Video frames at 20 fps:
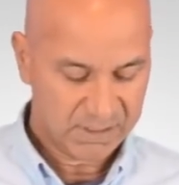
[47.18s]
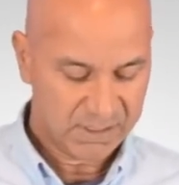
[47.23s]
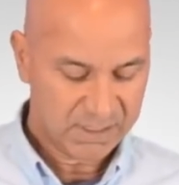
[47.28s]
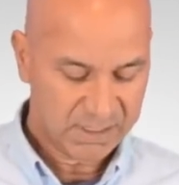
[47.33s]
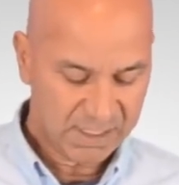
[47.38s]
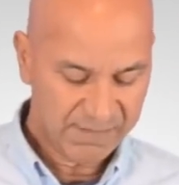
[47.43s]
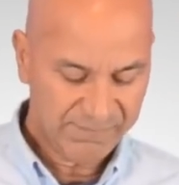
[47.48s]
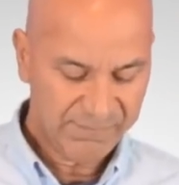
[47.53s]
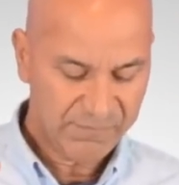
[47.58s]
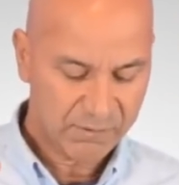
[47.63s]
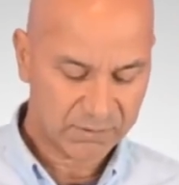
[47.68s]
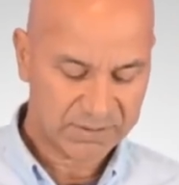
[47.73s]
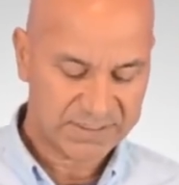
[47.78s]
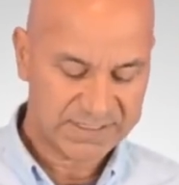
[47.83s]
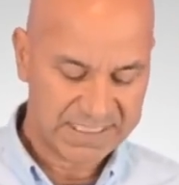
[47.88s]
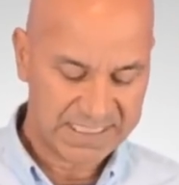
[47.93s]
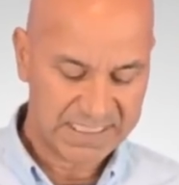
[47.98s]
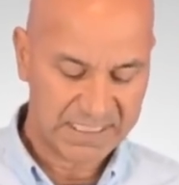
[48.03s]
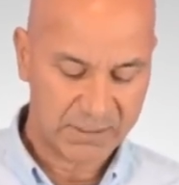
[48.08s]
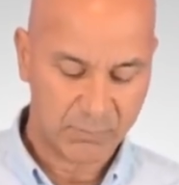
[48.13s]
if you're
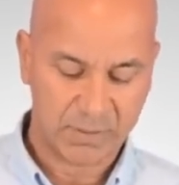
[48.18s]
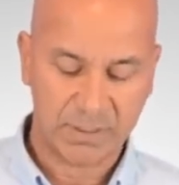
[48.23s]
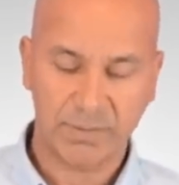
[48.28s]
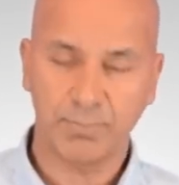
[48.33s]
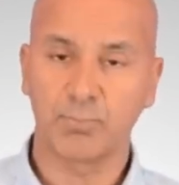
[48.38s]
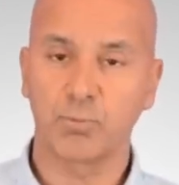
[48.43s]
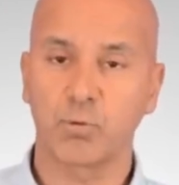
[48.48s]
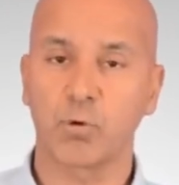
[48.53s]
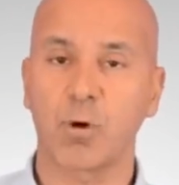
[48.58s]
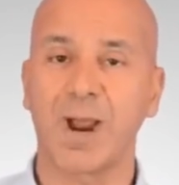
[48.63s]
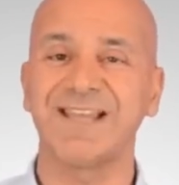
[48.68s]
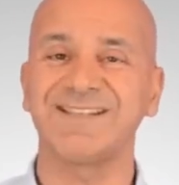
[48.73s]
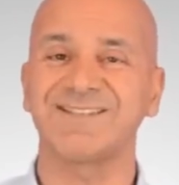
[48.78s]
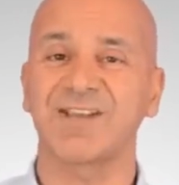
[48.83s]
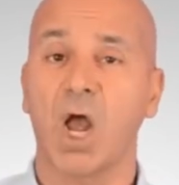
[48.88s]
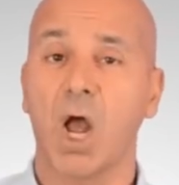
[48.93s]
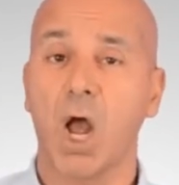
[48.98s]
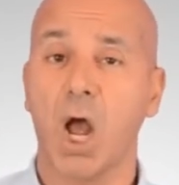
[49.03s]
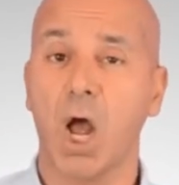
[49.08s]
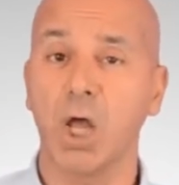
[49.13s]
dealing with price
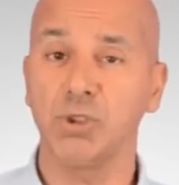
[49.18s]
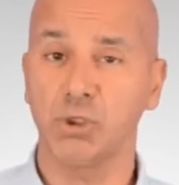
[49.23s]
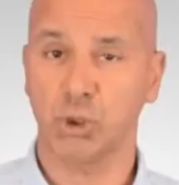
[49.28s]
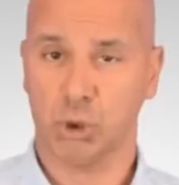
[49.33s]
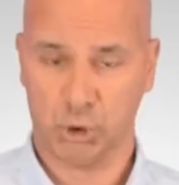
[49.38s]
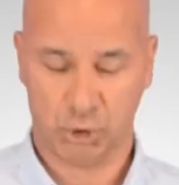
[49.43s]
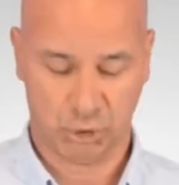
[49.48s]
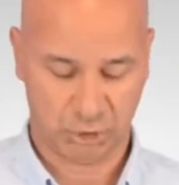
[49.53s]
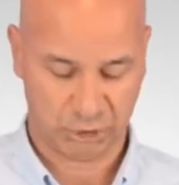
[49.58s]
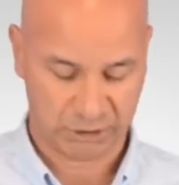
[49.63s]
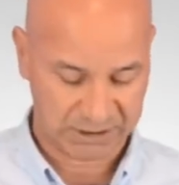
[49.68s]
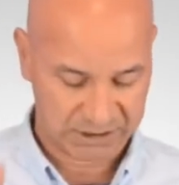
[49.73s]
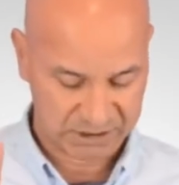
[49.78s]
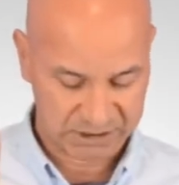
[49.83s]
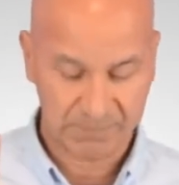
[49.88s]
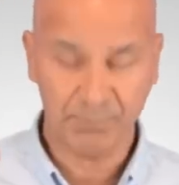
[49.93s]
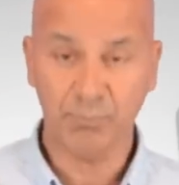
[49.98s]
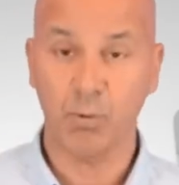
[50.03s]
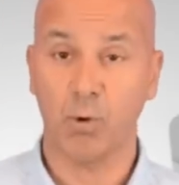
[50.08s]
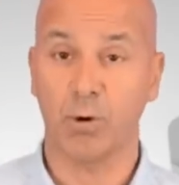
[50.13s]
hunters, this
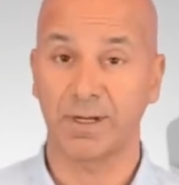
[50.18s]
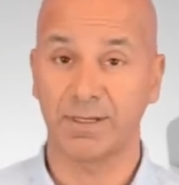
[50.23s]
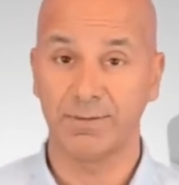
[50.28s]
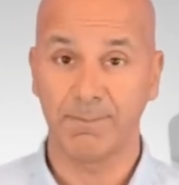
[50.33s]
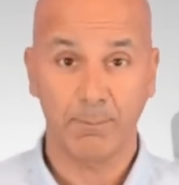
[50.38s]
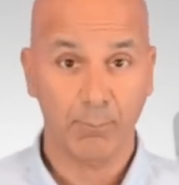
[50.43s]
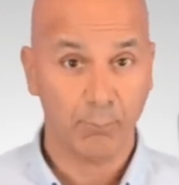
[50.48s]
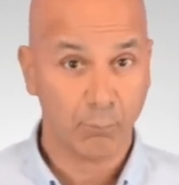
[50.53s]
is important,